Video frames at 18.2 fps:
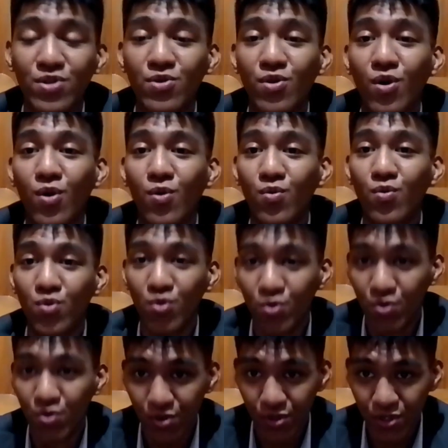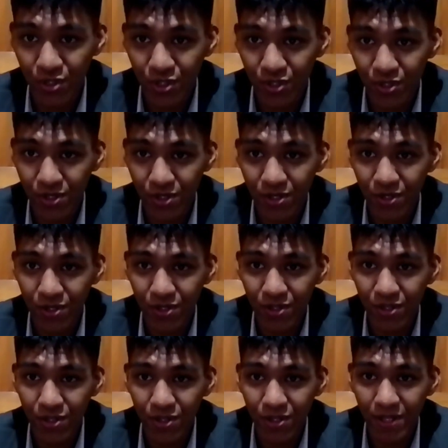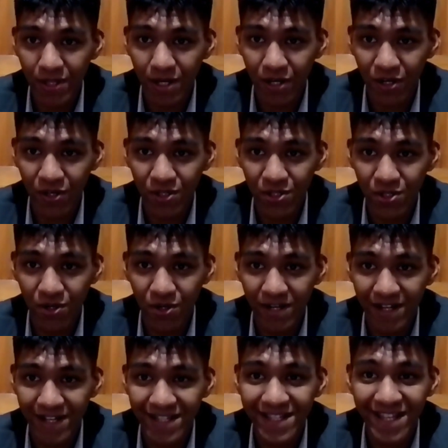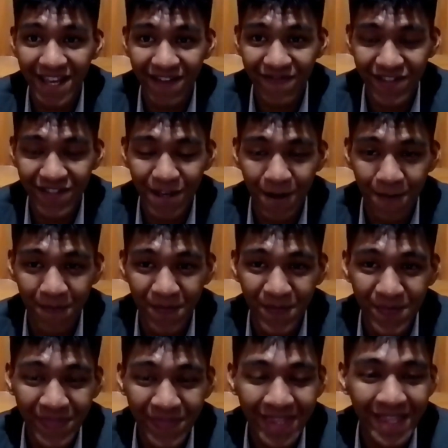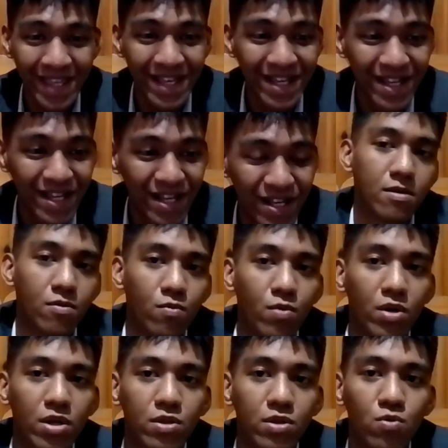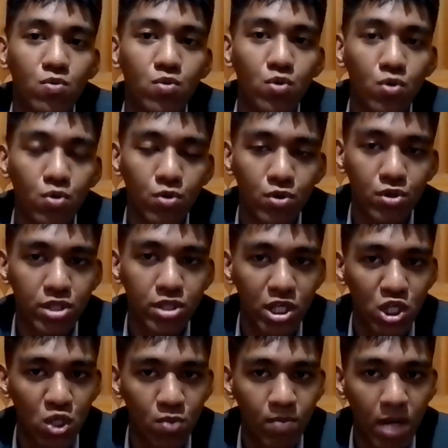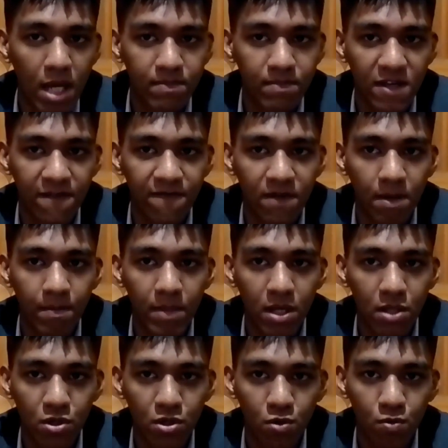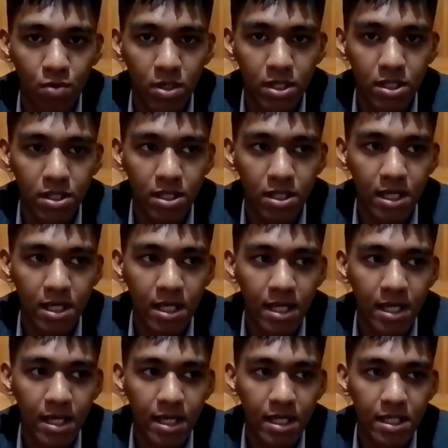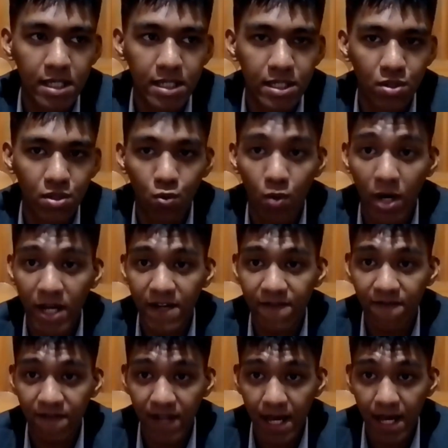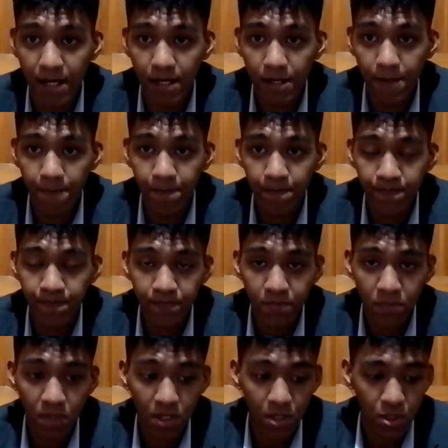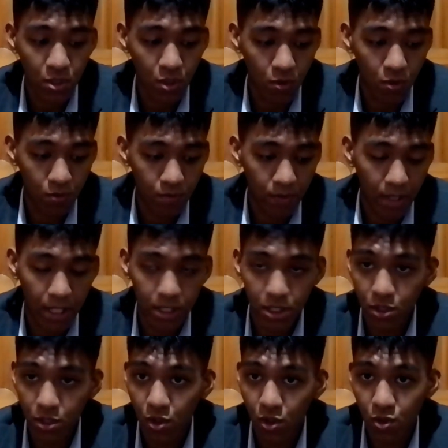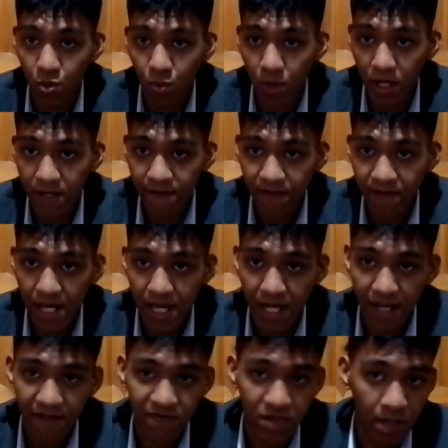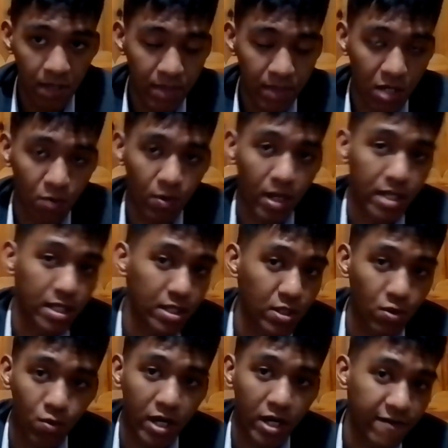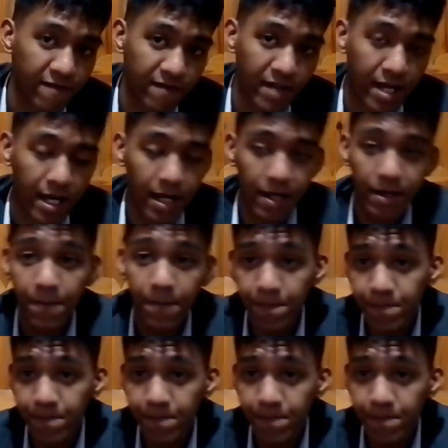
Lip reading: to no rules concerning safety. One of the rules that you might be familiar with is the white flag. So, as you know, the white flag, if somebody raises a white flag,